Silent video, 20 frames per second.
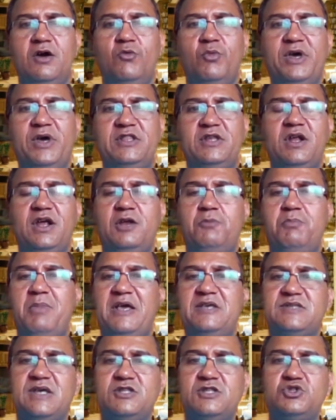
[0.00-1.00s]
whether it
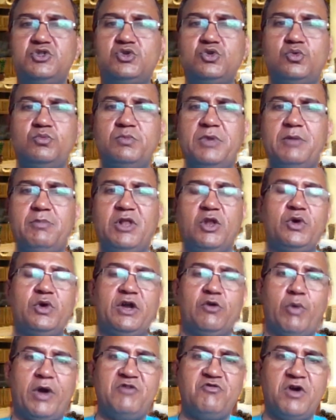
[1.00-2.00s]
makes sense to maybe look
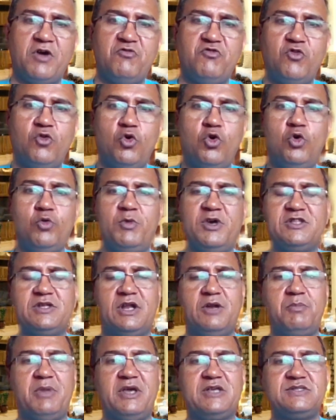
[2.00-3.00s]
at Wi-Fi 4, whether
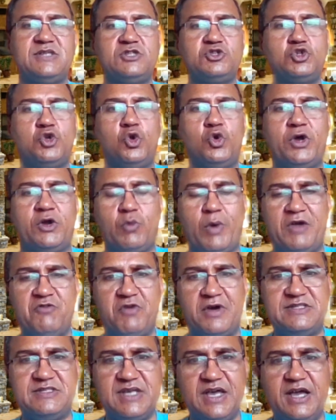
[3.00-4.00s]
it makes sense to look at
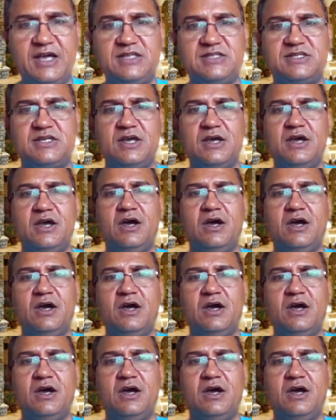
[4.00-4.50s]
Wi-Fi 6.